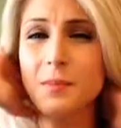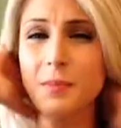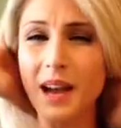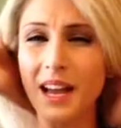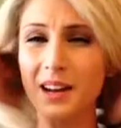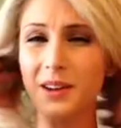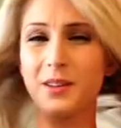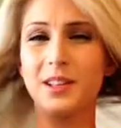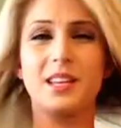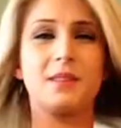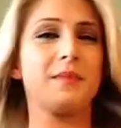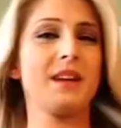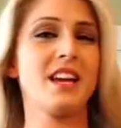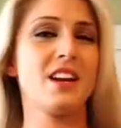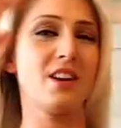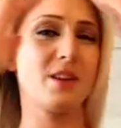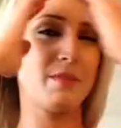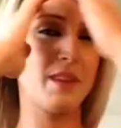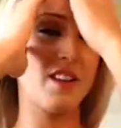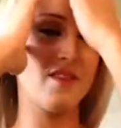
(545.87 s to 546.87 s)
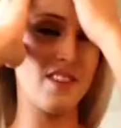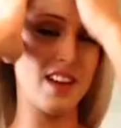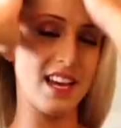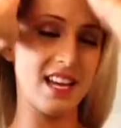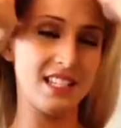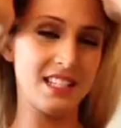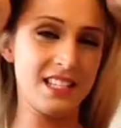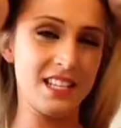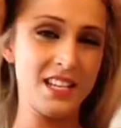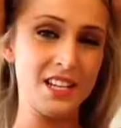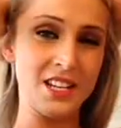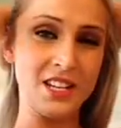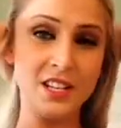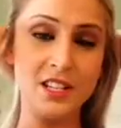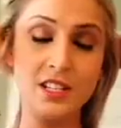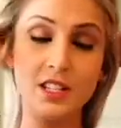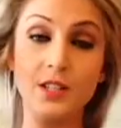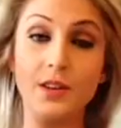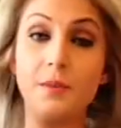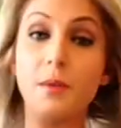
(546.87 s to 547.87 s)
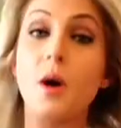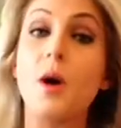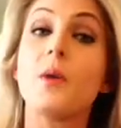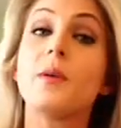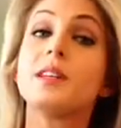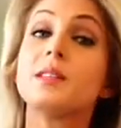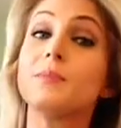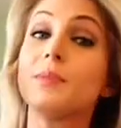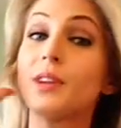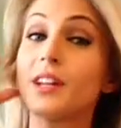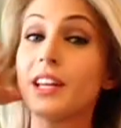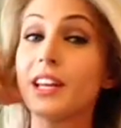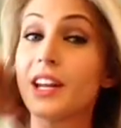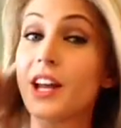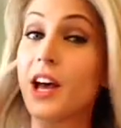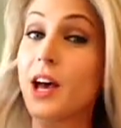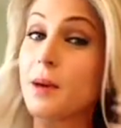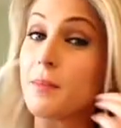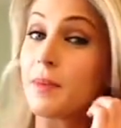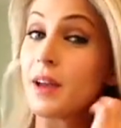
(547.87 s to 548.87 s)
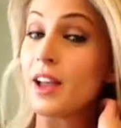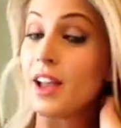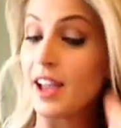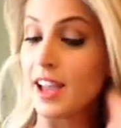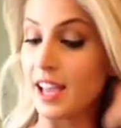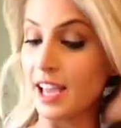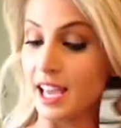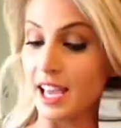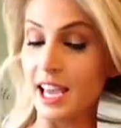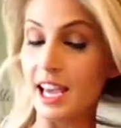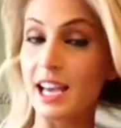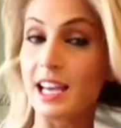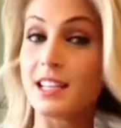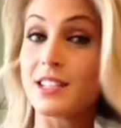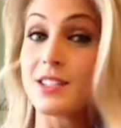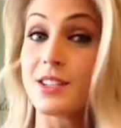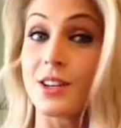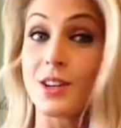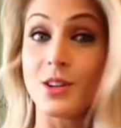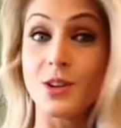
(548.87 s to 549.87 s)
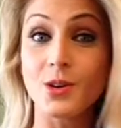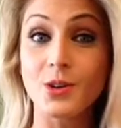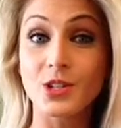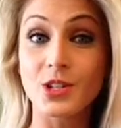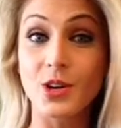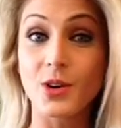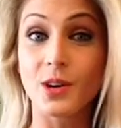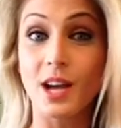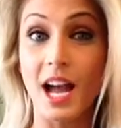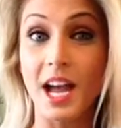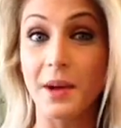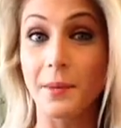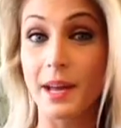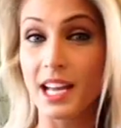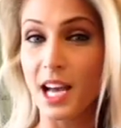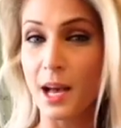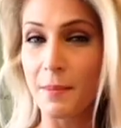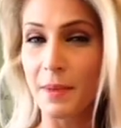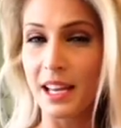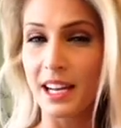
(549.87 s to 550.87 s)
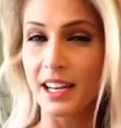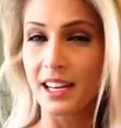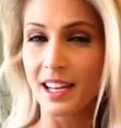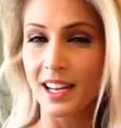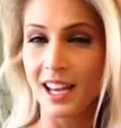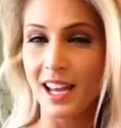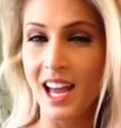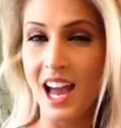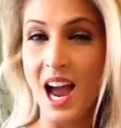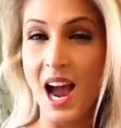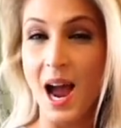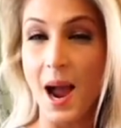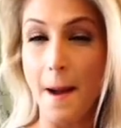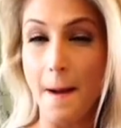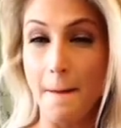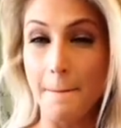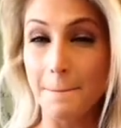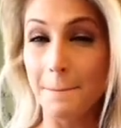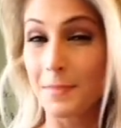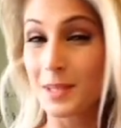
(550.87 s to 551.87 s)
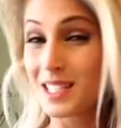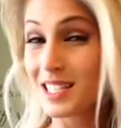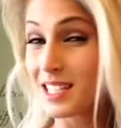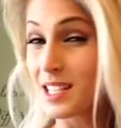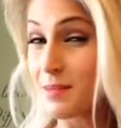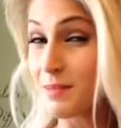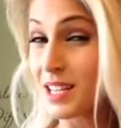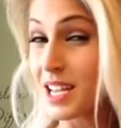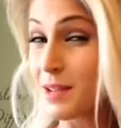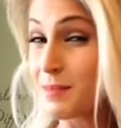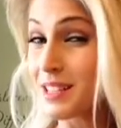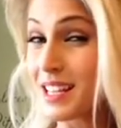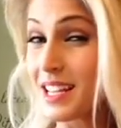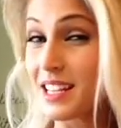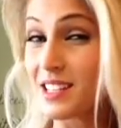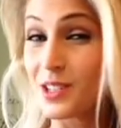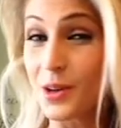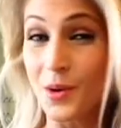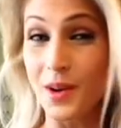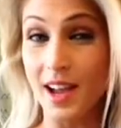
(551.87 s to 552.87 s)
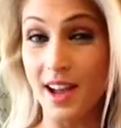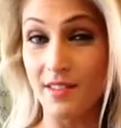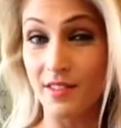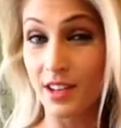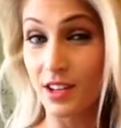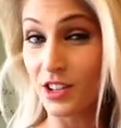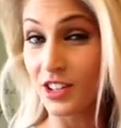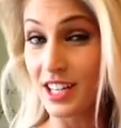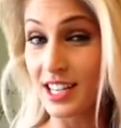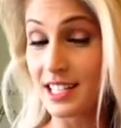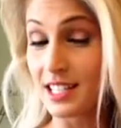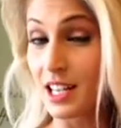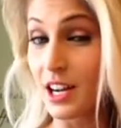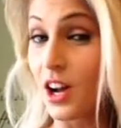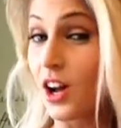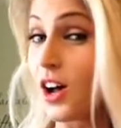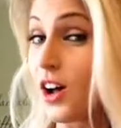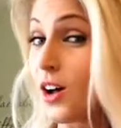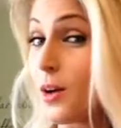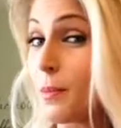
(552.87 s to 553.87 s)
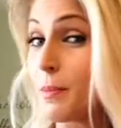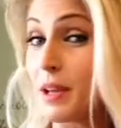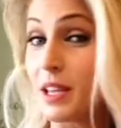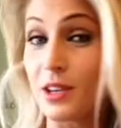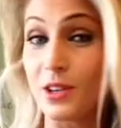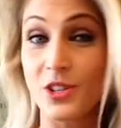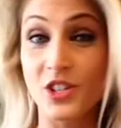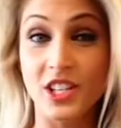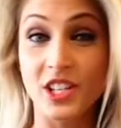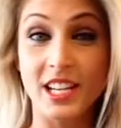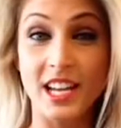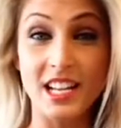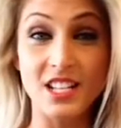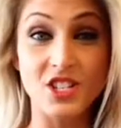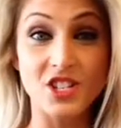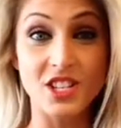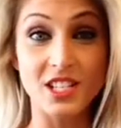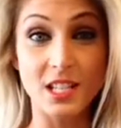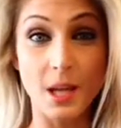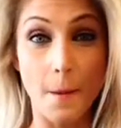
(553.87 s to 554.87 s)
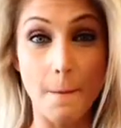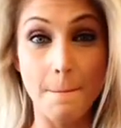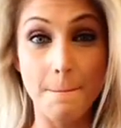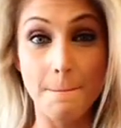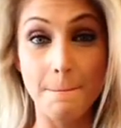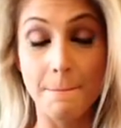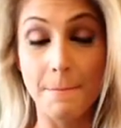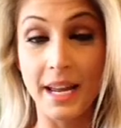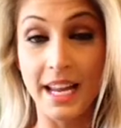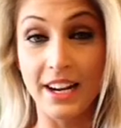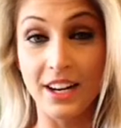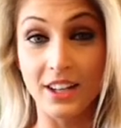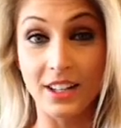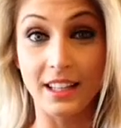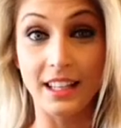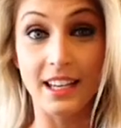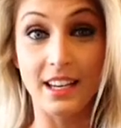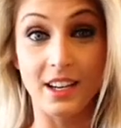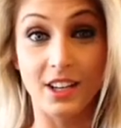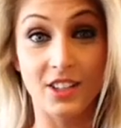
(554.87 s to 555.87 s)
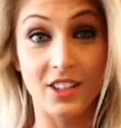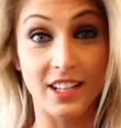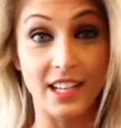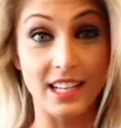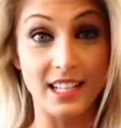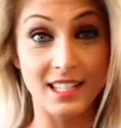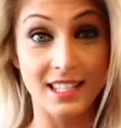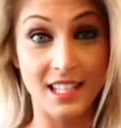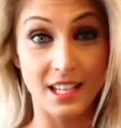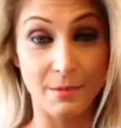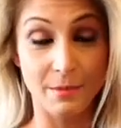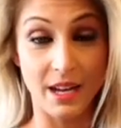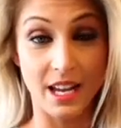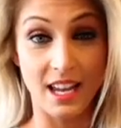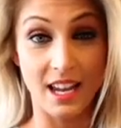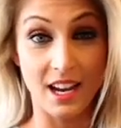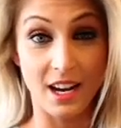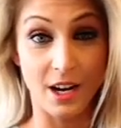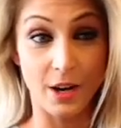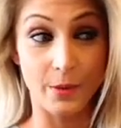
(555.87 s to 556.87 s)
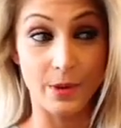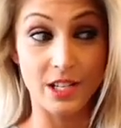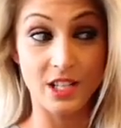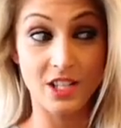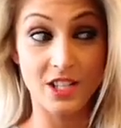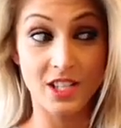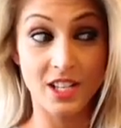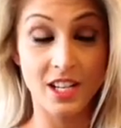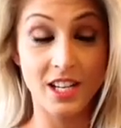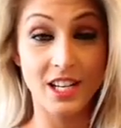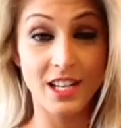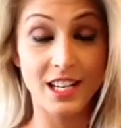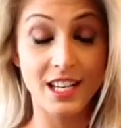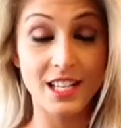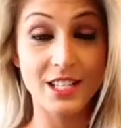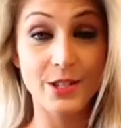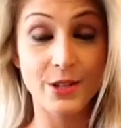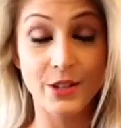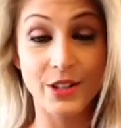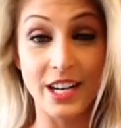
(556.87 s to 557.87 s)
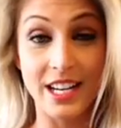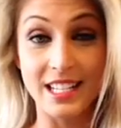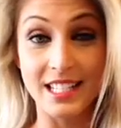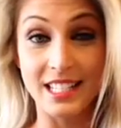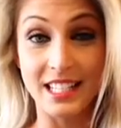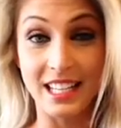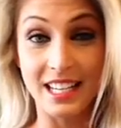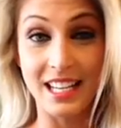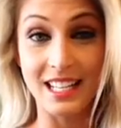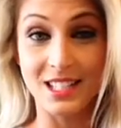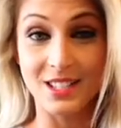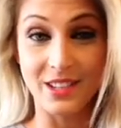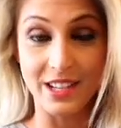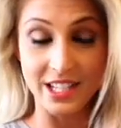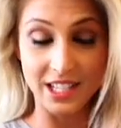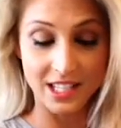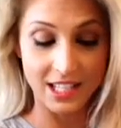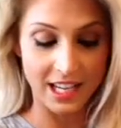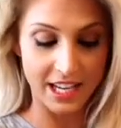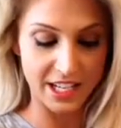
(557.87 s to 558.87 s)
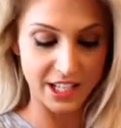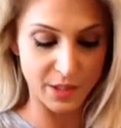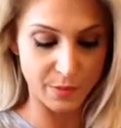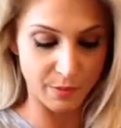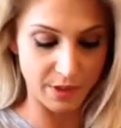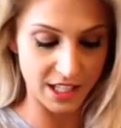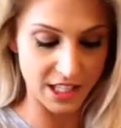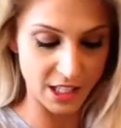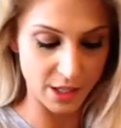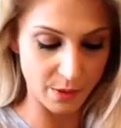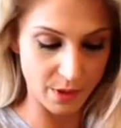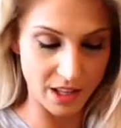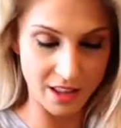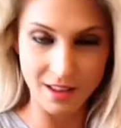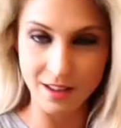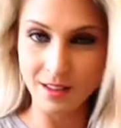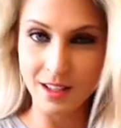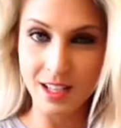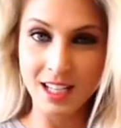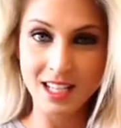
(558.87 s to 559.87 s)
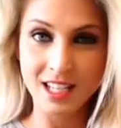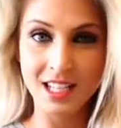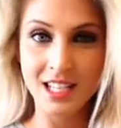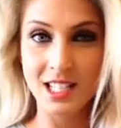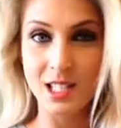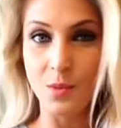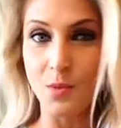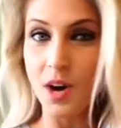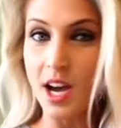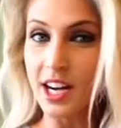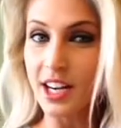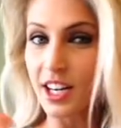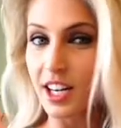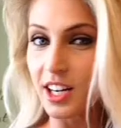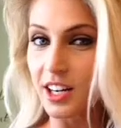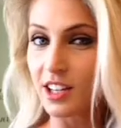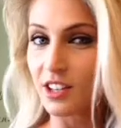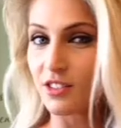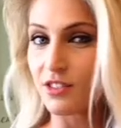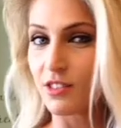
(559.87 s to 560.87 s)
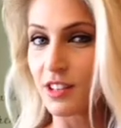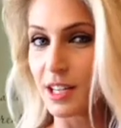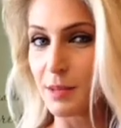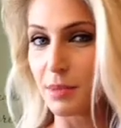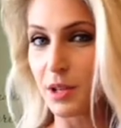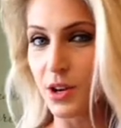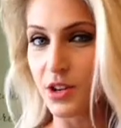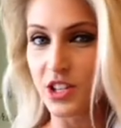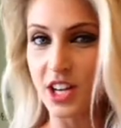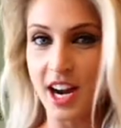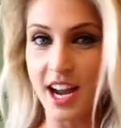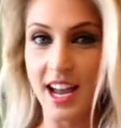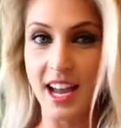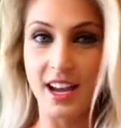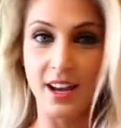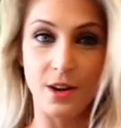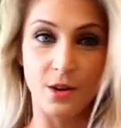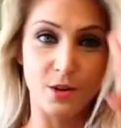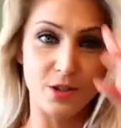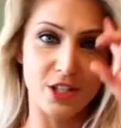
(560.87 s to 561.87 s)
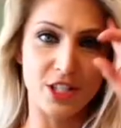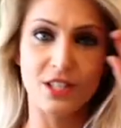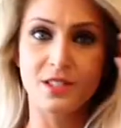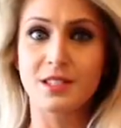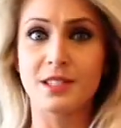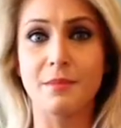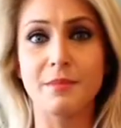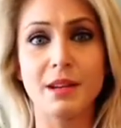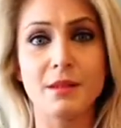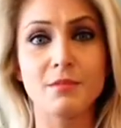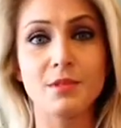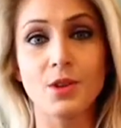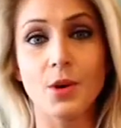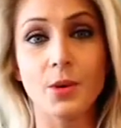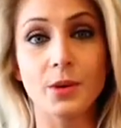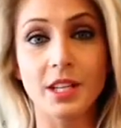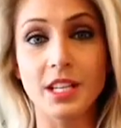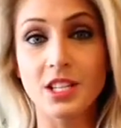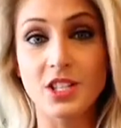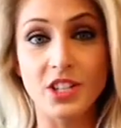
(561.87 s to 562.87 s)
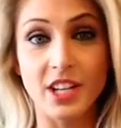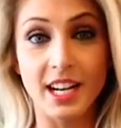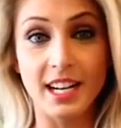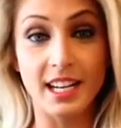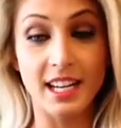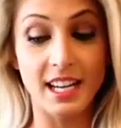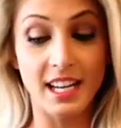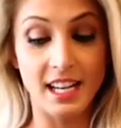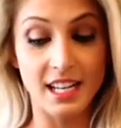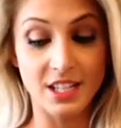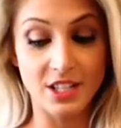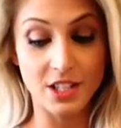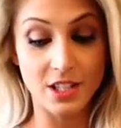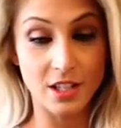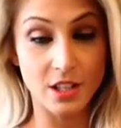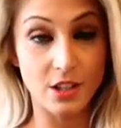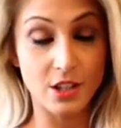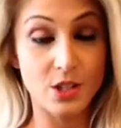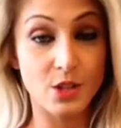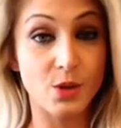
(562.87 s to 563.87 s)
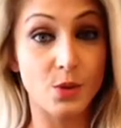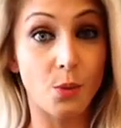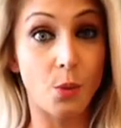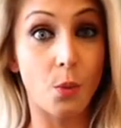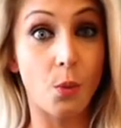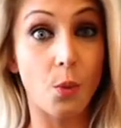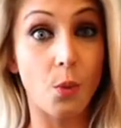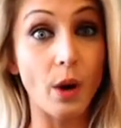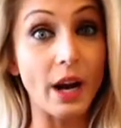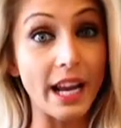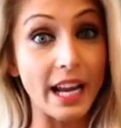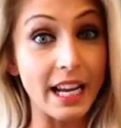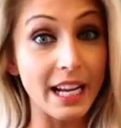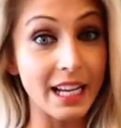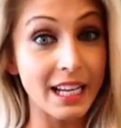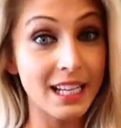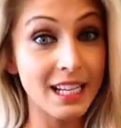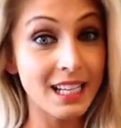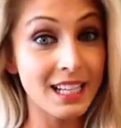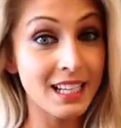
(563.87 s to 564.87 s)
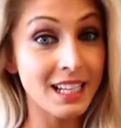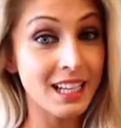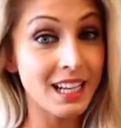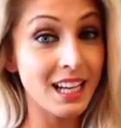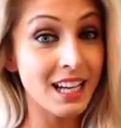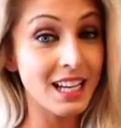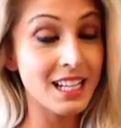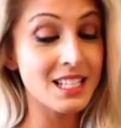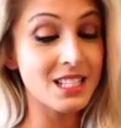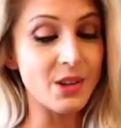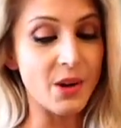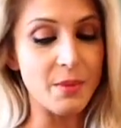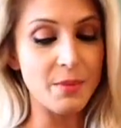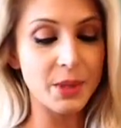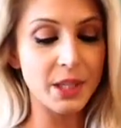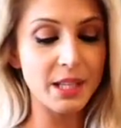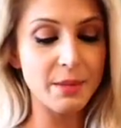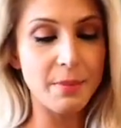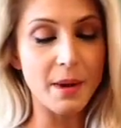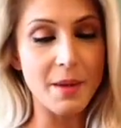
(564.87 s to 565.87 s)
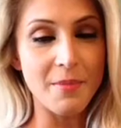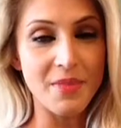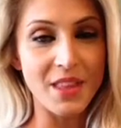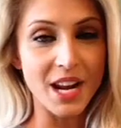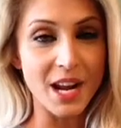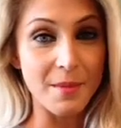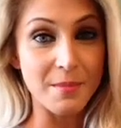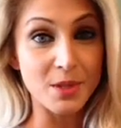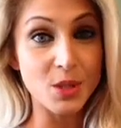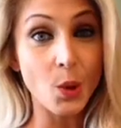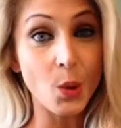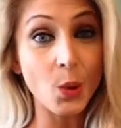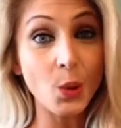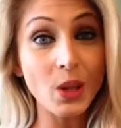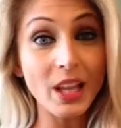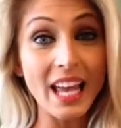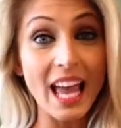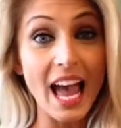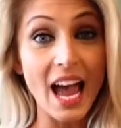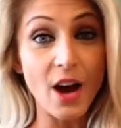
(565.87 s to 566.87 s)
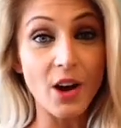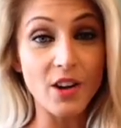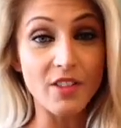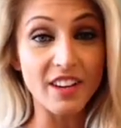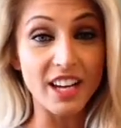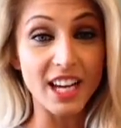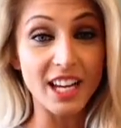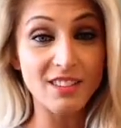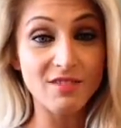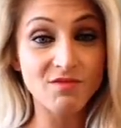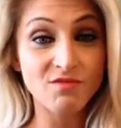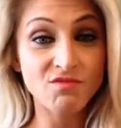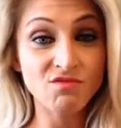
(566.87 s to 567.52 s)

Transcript: I don't like my hair in my face, so I'm always putting it up, and no joke, I wake up and sometimes I don't have a crease at all, but usually it's just barely a crease in my hair, which is crazy. And so I just kind of spritz it with some water, re-blow dry it, or just sometimes only straighten it, and it just looks great. So I'm really bummed that I'm totally out of it.